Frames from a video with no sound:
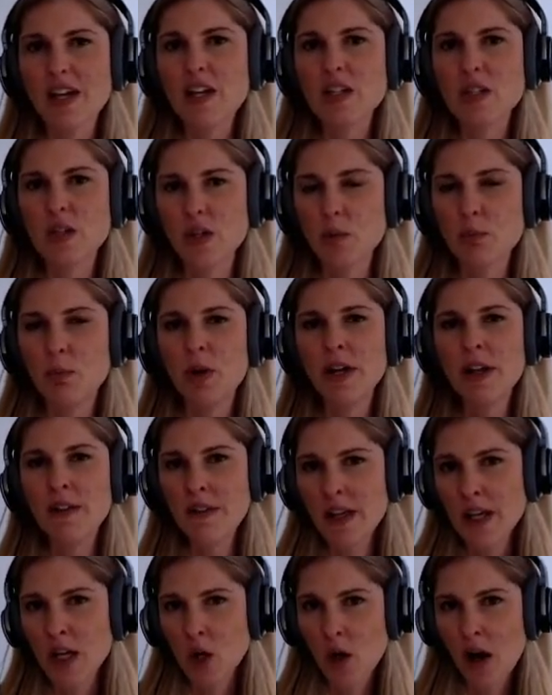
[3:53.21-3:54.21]
So you put in
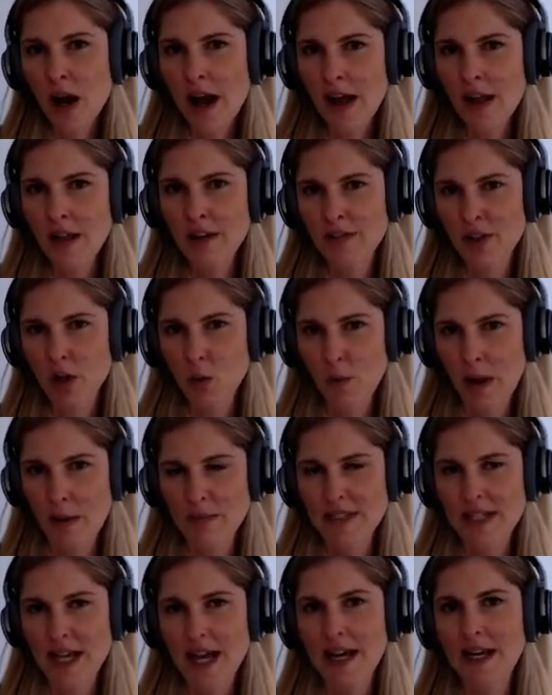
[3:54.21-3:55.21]
the URL of your
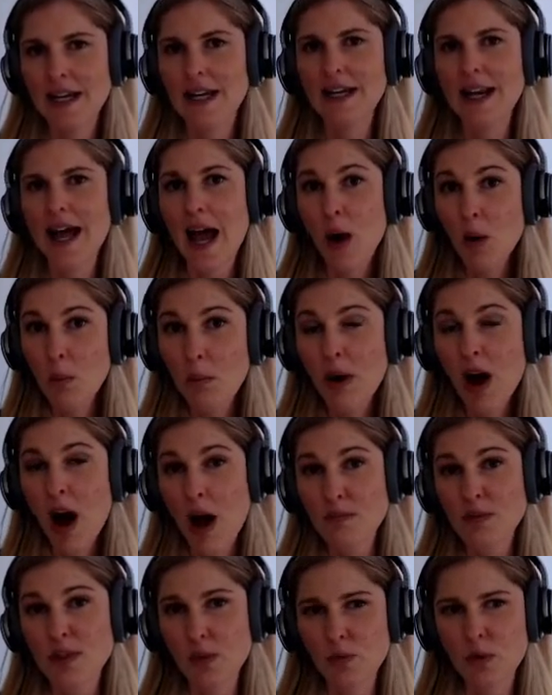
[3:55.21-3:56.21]
website and out
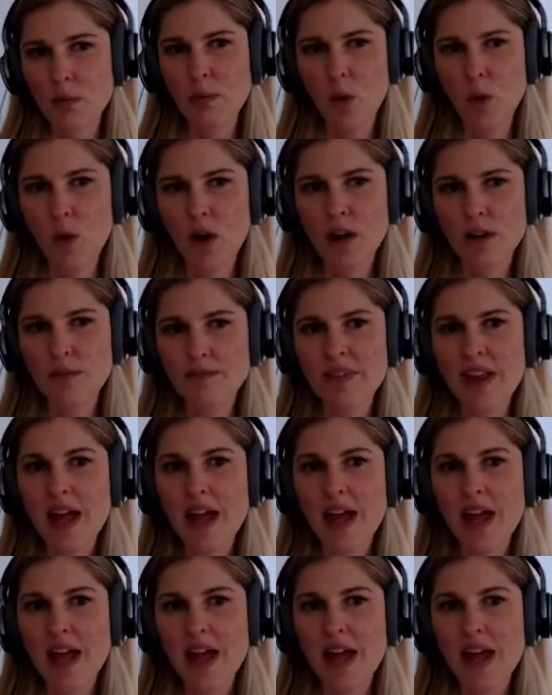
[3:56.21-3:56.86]
pops a report.